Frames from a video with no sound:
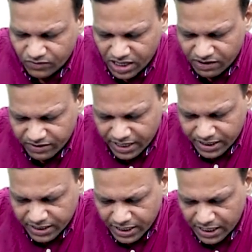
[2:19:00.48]
we have
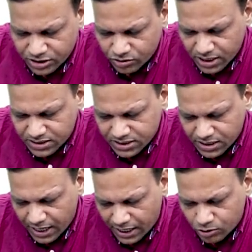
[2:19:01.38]

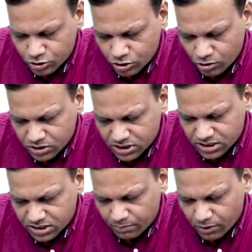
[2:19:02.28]
renin-angiotensin-aldosterone
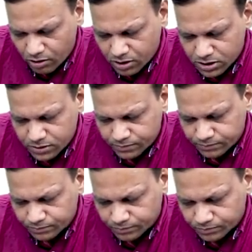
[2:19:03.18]
system blockers.
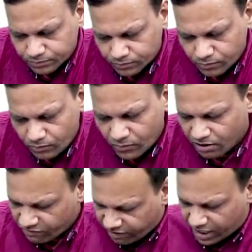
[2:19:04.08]

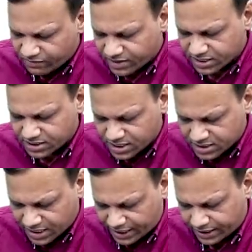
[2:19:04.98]
5 drugs in
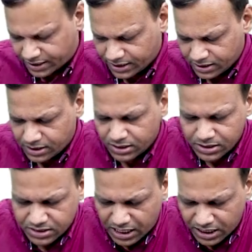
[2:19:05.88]
this category,
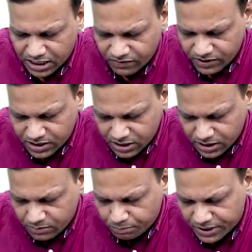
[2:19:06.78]
starting with
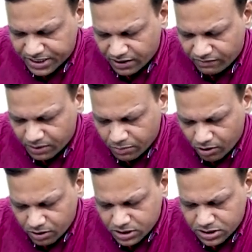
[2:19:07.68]
beta 1
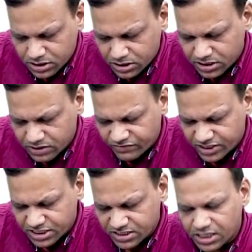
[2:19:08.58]
blockers,
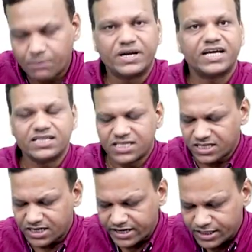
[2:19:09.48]
which is inhibiting
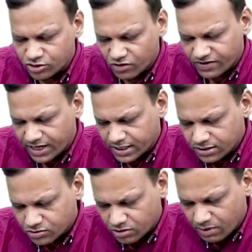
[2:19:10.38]
the release of
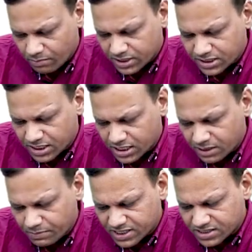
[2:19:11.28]
renin. So remember, they
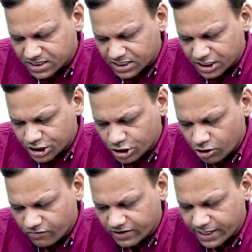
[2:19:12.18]
inhibit
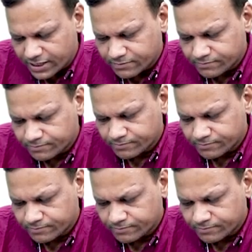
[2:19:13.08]
secretion of renin.